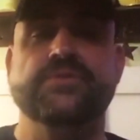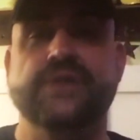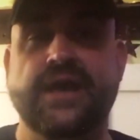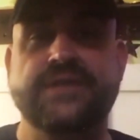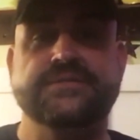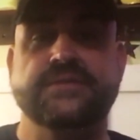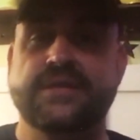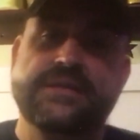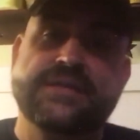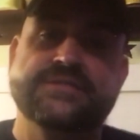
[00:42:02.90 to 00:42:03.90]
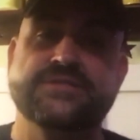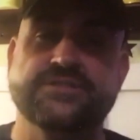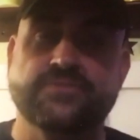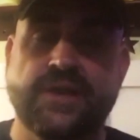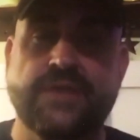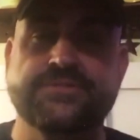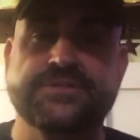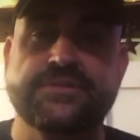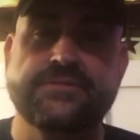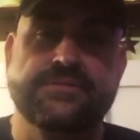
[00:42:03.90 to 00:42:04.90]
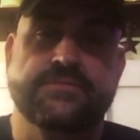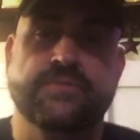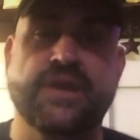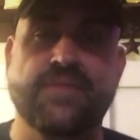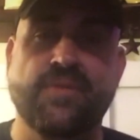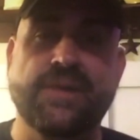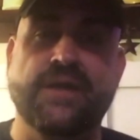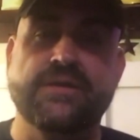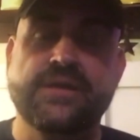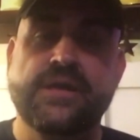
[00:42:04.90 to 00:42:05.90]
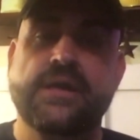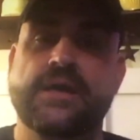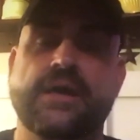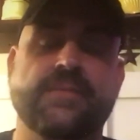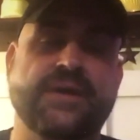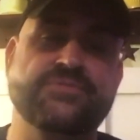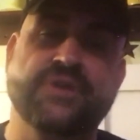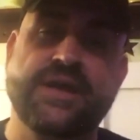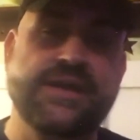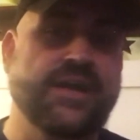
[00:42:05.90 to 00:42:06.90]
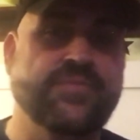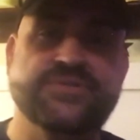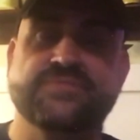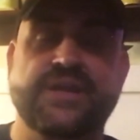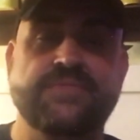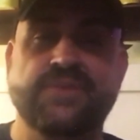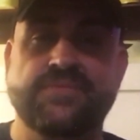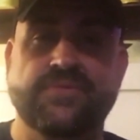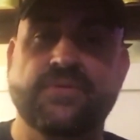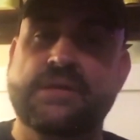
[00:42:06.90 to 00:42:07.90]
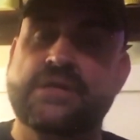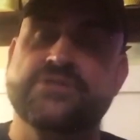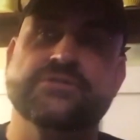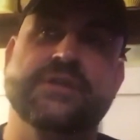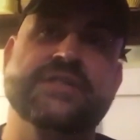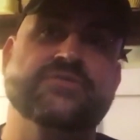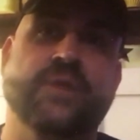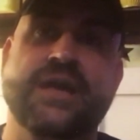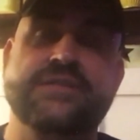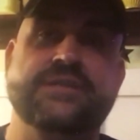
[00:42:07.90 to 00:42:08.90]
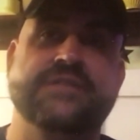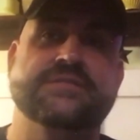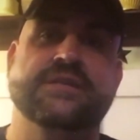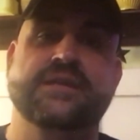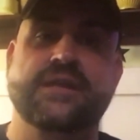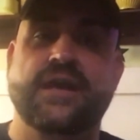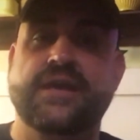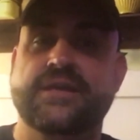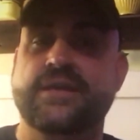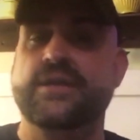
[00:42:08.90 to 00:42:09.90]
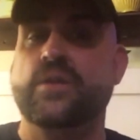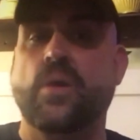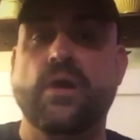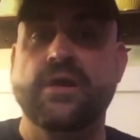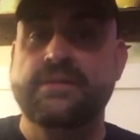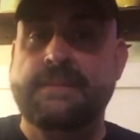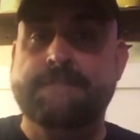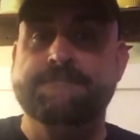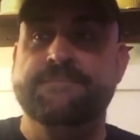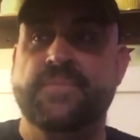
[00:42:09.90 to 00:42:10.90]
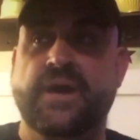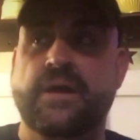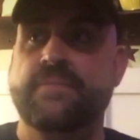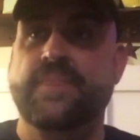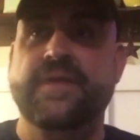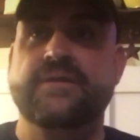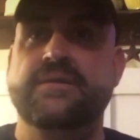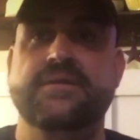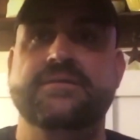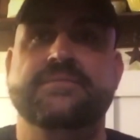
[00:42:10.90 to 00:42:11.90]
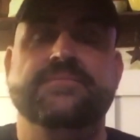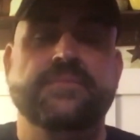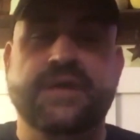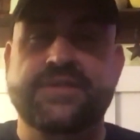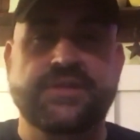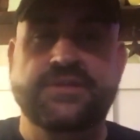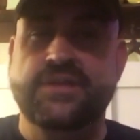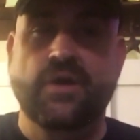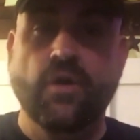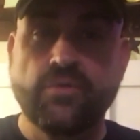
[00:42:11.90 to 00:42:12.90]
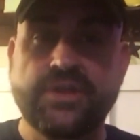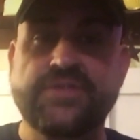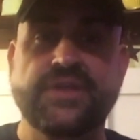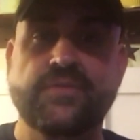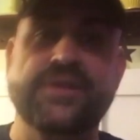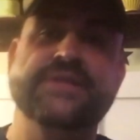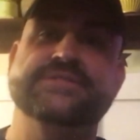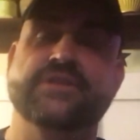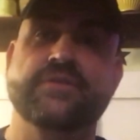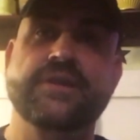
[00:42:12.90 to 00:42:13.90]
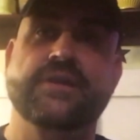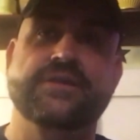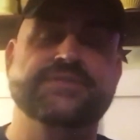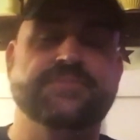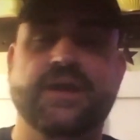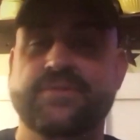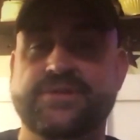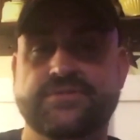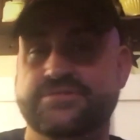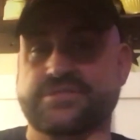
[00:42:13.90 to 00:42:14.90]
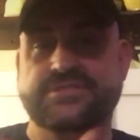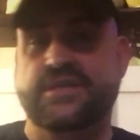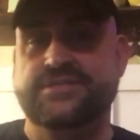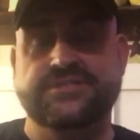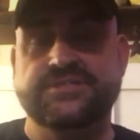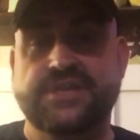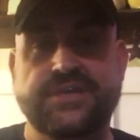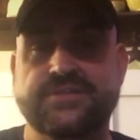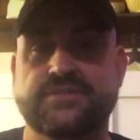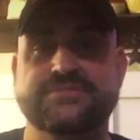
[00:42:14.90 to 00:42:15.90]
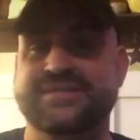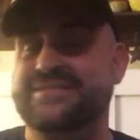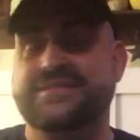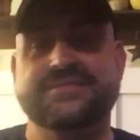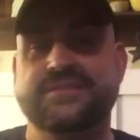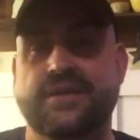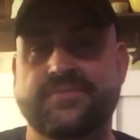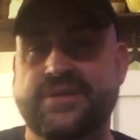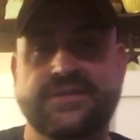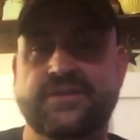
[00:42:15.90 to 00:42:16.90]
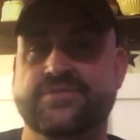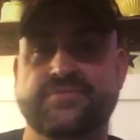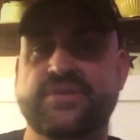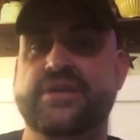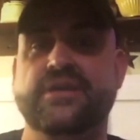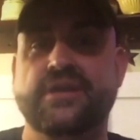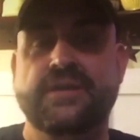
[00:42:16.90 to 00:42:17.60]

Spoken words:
you guys, and that's just what I'm about. I'm trying to help as many people, so that's why Jessica and I can get along. I think the only thing we disagree on is probably those exogenous ketones, and that's not a big deal to me